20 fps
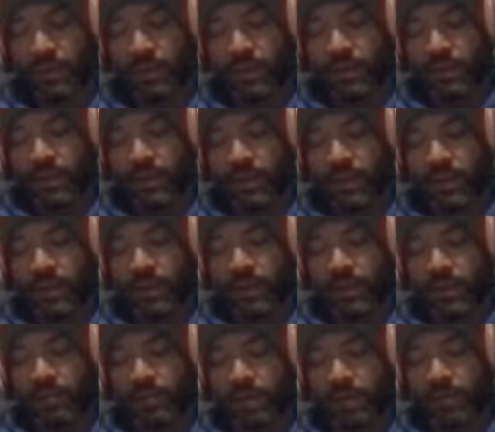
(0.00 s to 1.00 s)
"Yeah, I
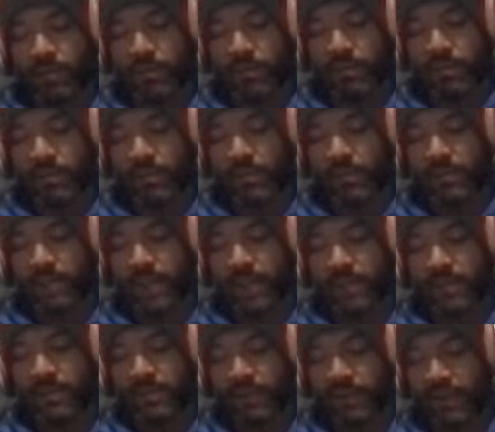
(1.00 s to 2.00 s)
could probably come by
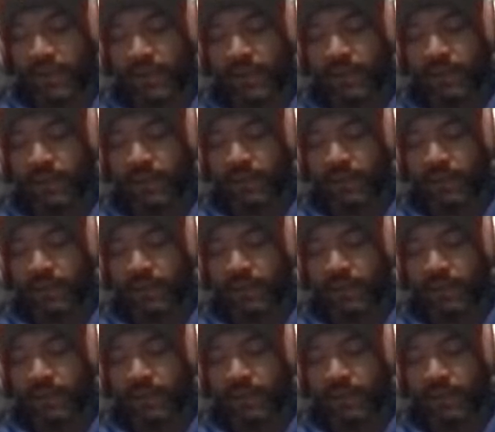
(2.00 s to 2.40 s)
today.